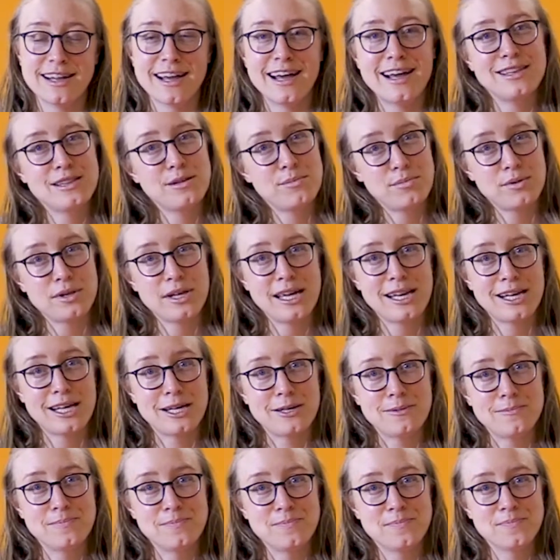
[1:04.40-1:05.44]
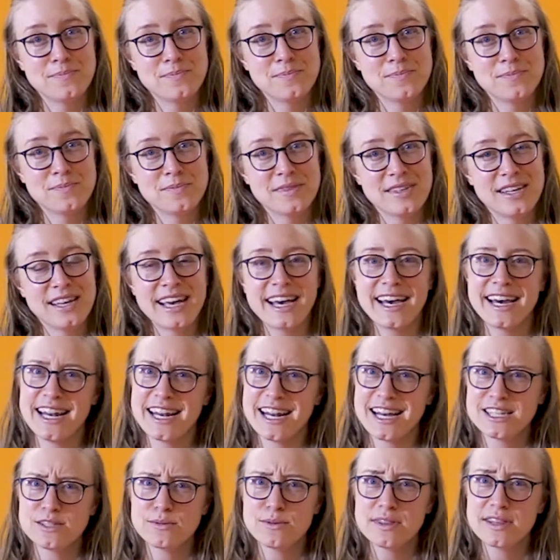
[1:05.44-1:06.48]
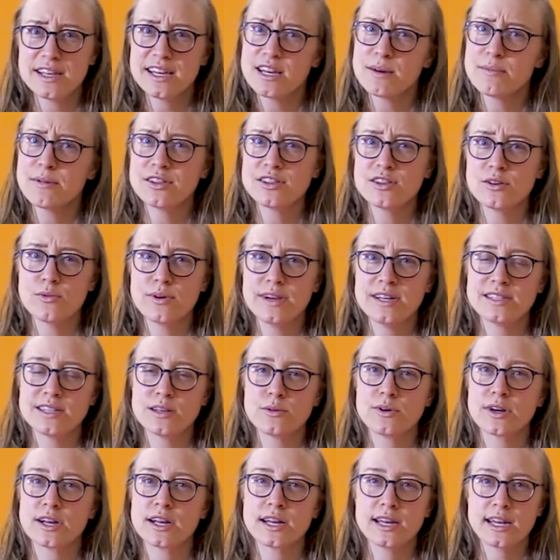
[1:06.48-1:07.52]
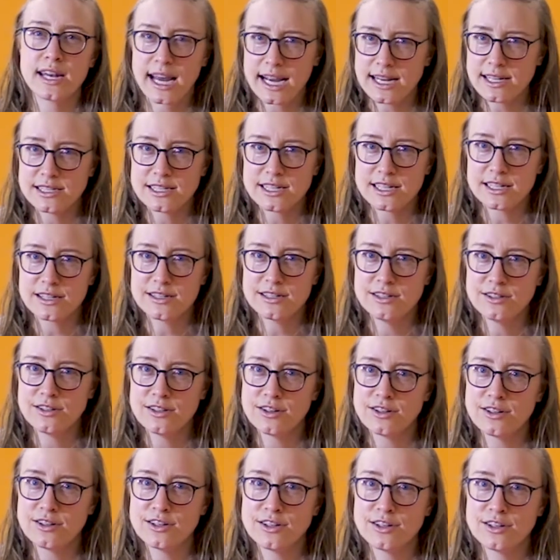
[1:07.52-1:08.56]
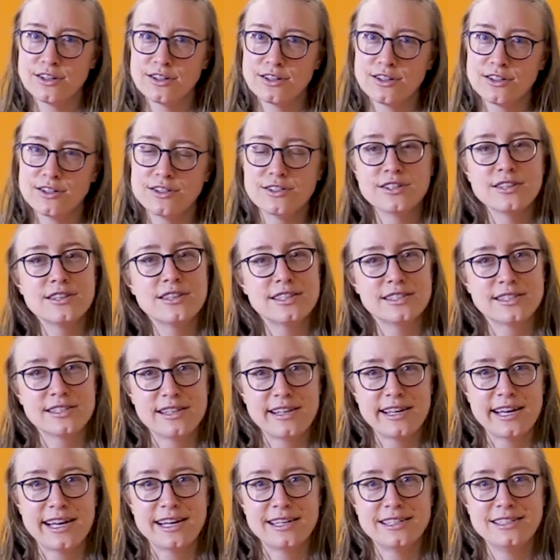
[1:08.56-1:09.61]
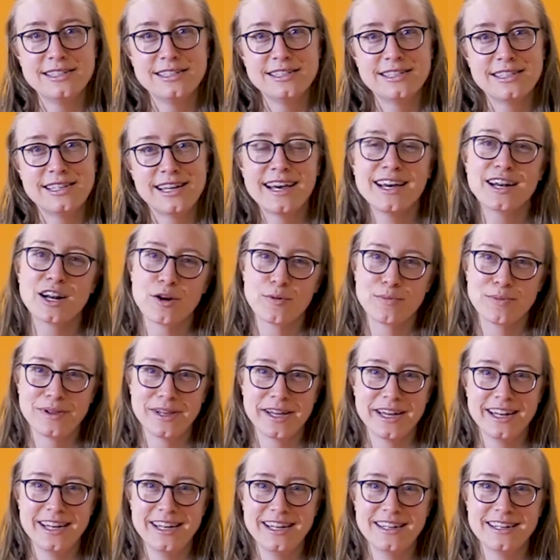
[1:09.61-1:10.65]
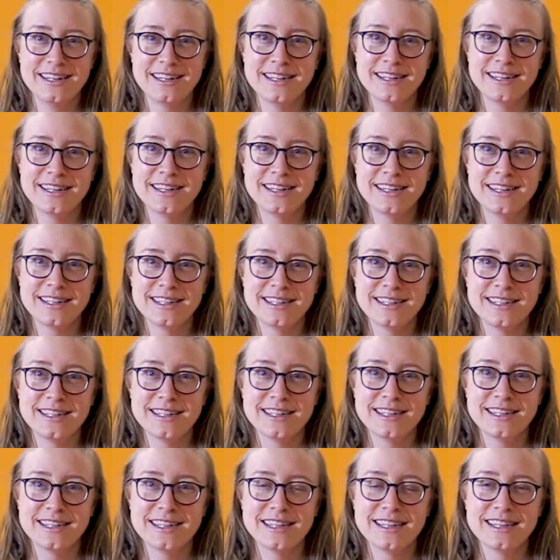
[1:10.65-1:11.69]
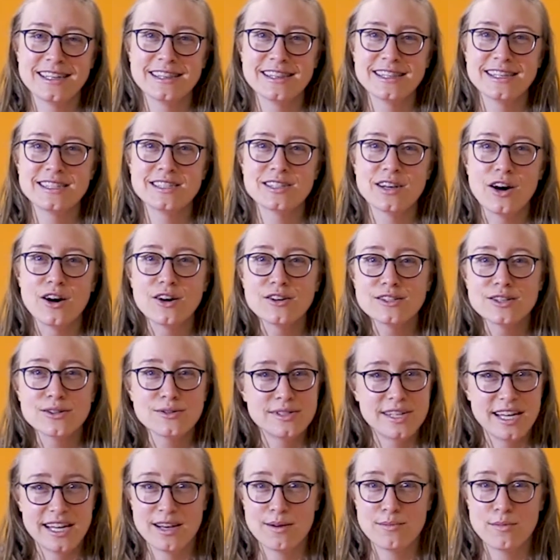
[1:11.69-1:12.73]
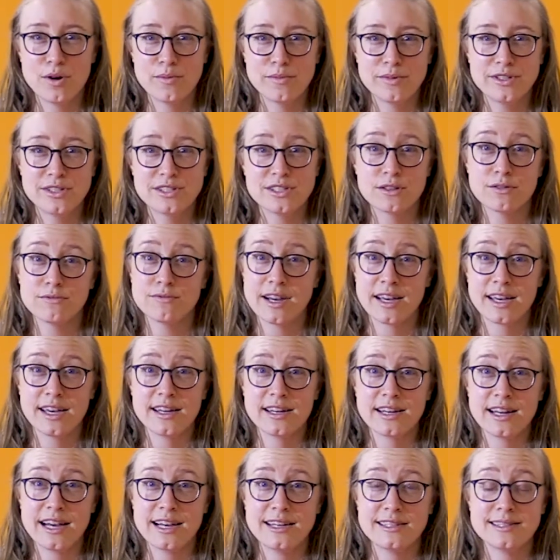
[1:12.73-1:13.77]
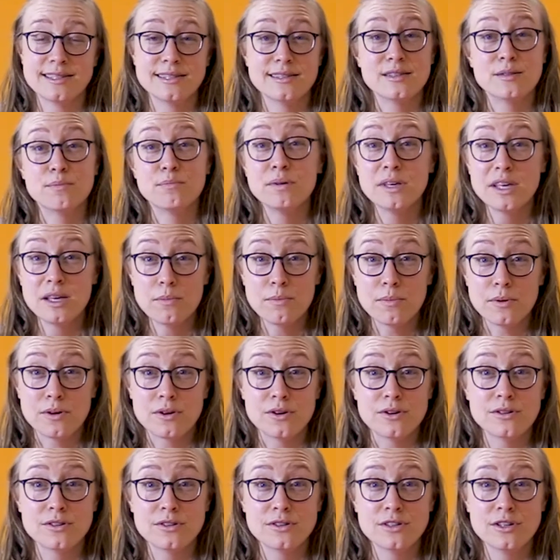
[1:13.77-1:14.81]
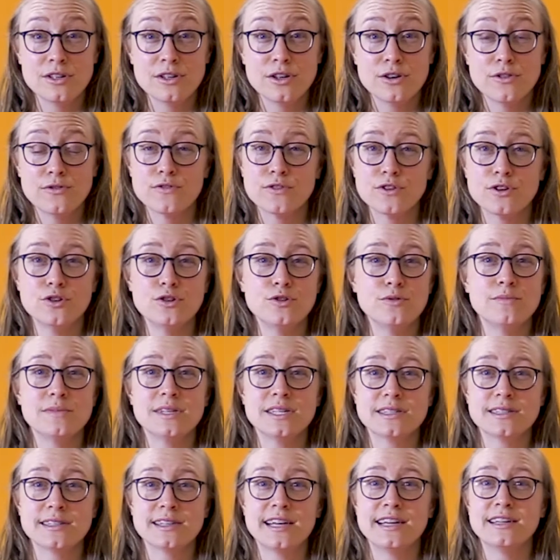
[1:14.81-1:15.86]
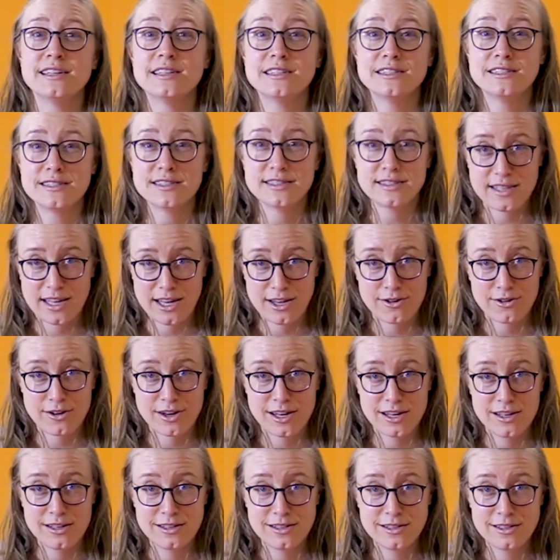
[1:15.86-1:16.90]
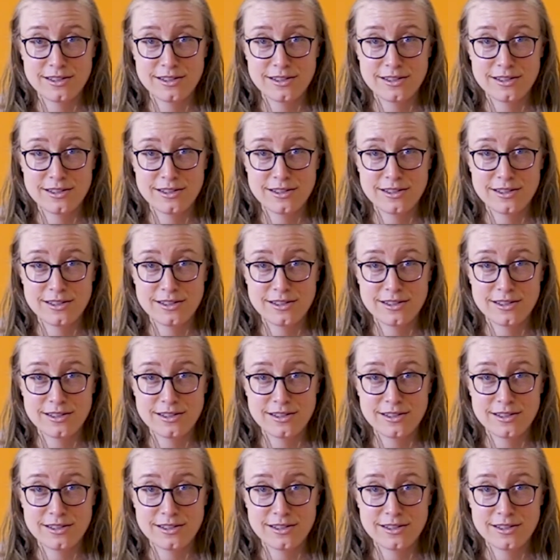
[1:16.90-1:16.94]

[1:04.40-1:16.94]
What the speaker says: and the planet. And as we think about the ways that we're connected to this land and our planet, let's also take a moment to recognize the people for whom this land is sacred.